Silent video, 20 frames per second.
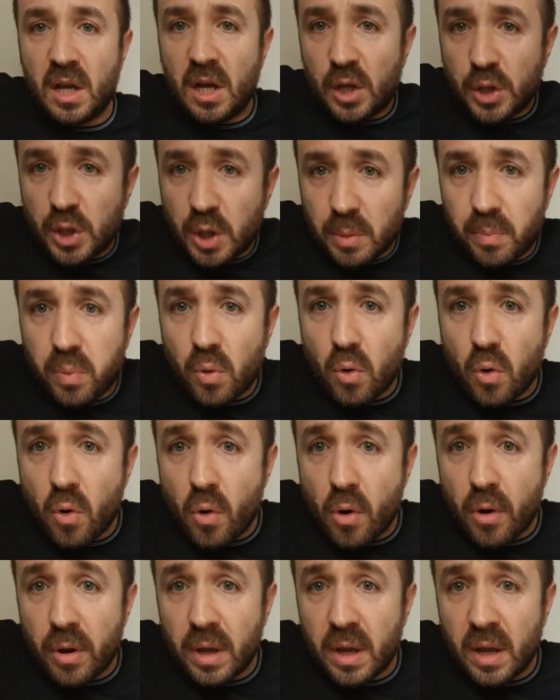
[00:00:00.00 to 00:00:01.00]
The
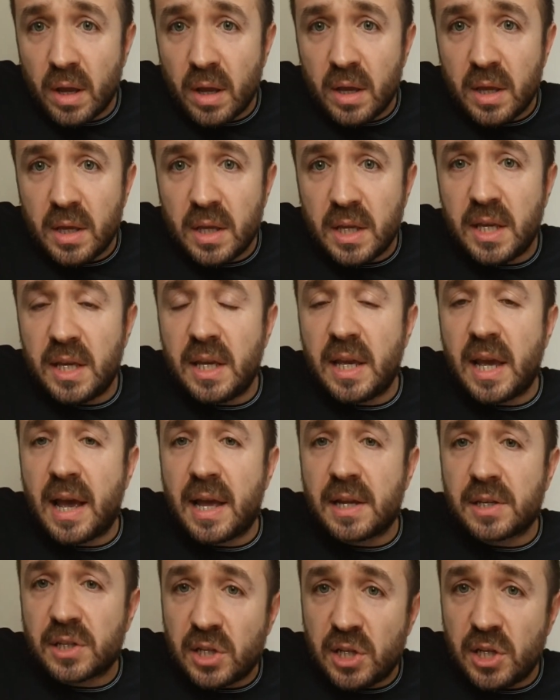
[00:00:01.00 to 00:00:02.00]
boy, he
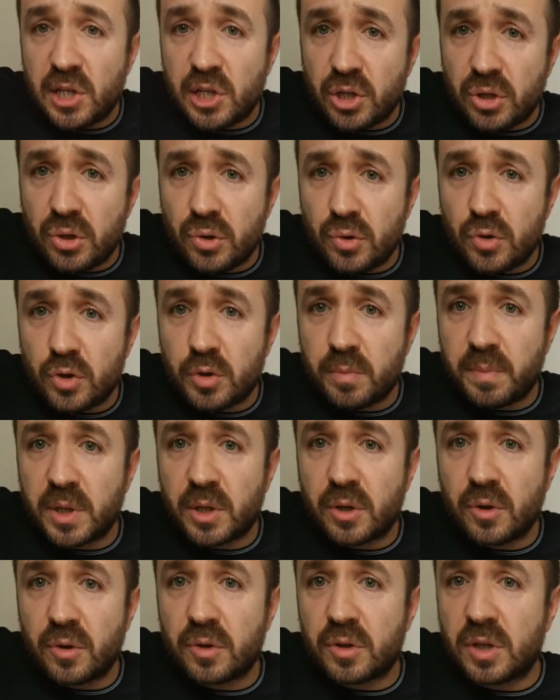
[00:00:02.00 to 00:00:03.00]
has issues
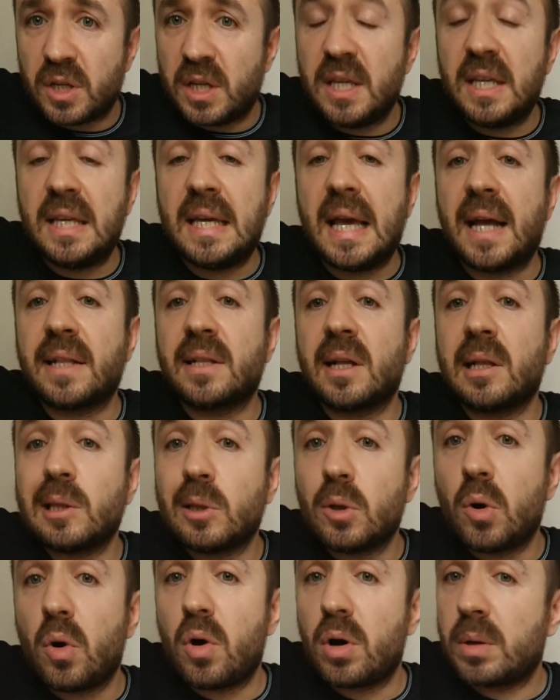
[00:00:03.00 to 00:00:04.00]
because he had a
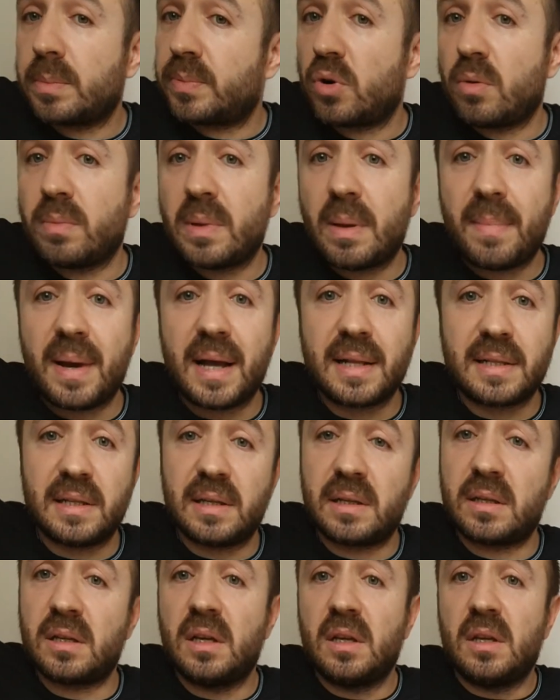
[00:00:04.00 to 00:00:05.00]
long
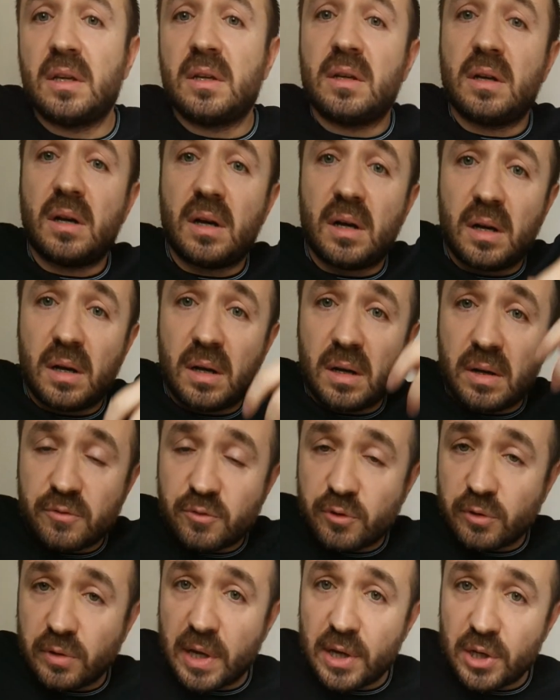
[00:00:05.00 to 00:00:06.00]
problematic
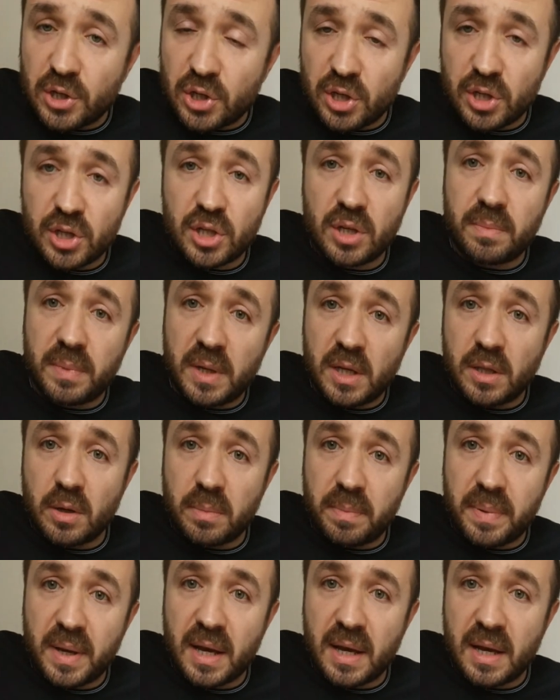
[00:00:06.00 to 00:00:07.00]
relationship in the
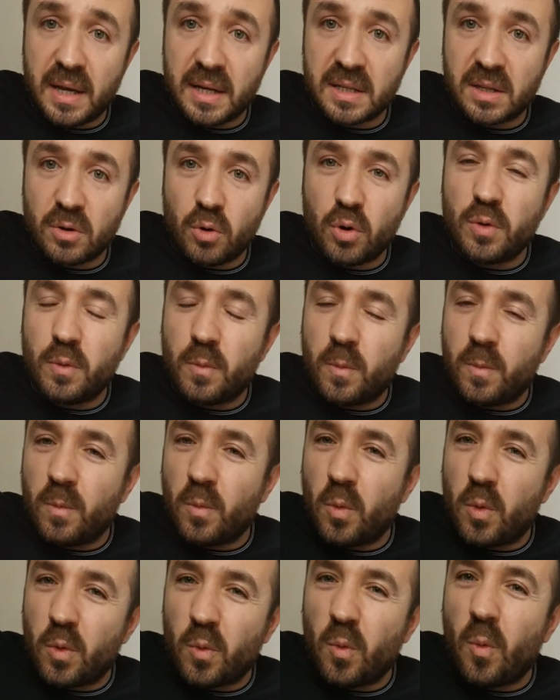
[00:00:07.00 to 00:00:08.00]
past, or
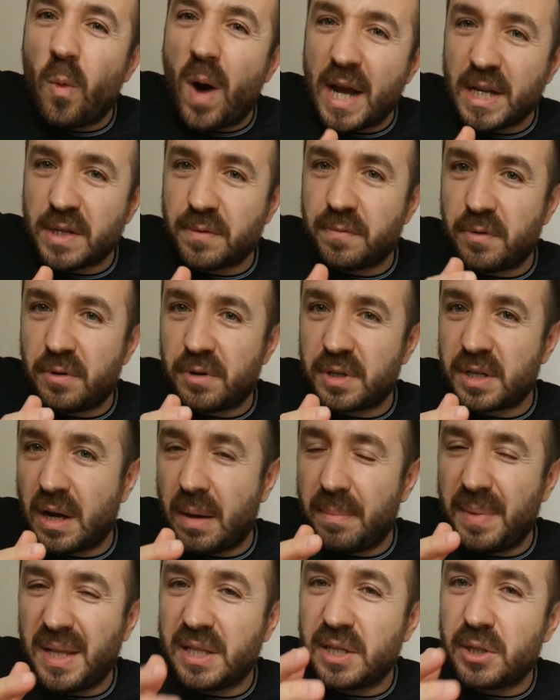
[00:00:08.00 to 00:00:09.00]
vice versa.
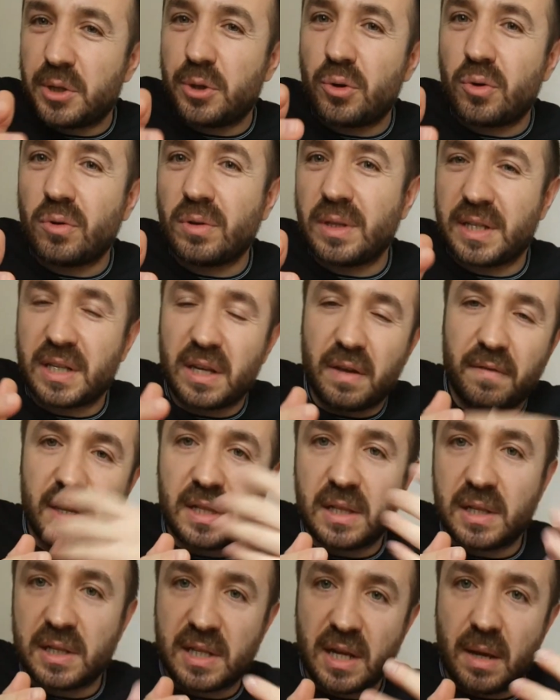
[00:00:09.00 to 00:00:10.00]
The girl is having
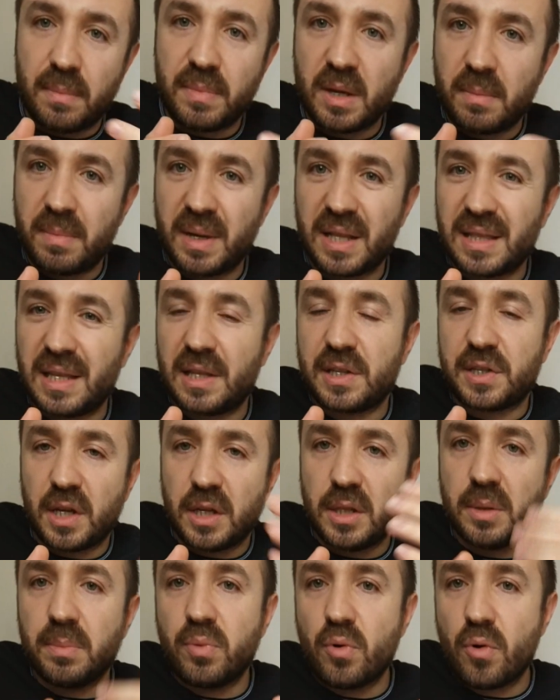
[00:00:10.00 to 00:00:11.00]
the same thing, but let's say
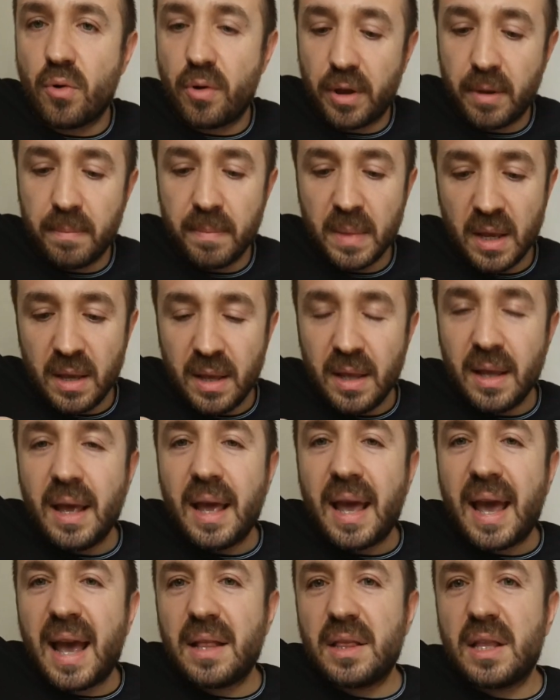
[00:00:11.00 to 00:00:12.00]
the boy.
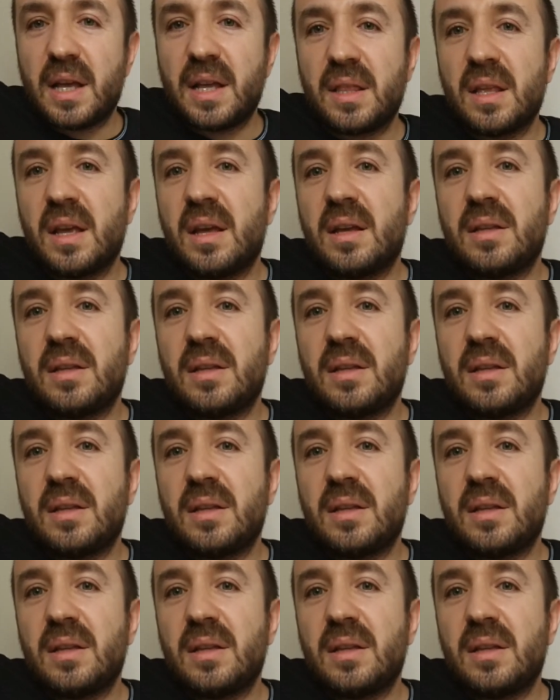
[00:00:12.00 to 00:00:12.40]
And then,